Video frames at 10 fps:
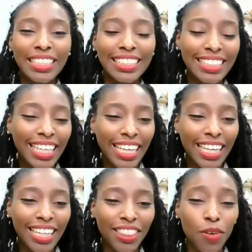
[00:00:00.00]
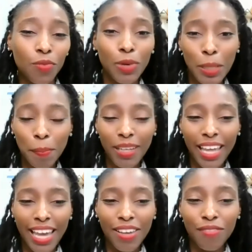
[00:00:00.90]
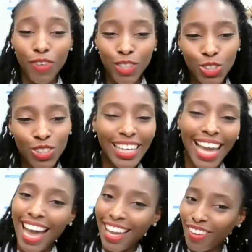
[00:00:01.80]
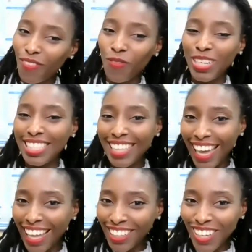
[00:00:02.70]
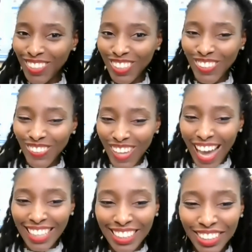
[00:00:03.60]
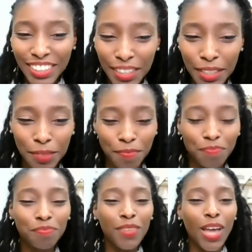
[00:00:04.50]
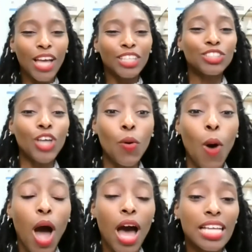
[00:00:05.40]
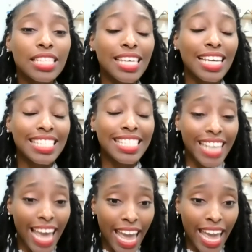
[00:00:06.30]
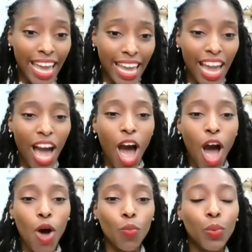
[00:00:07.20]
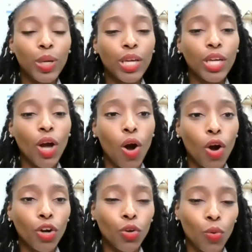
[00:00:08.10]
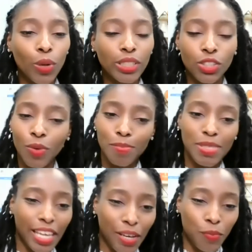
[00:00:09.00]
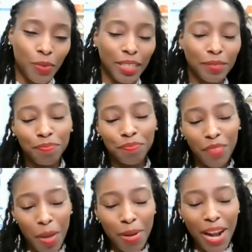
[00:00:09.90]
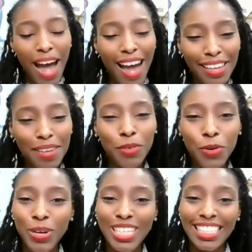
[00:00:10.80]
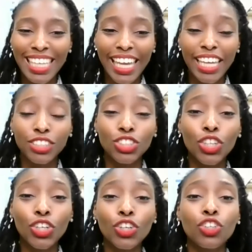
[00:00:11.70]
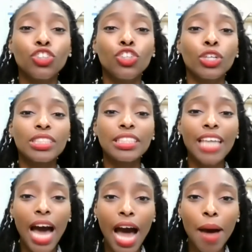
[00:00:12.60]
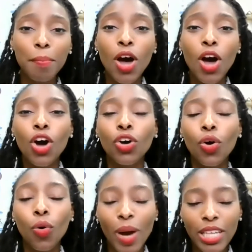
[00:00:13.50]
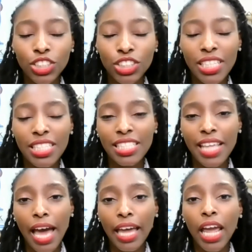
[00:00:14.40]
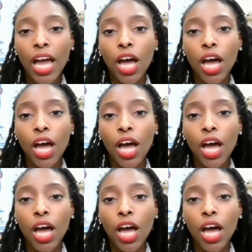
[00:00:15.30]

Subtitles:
seeing the replay virtually, I want to say hello to you guys too. So today we are going to, I'm saying we, but I am going to answer your top questions that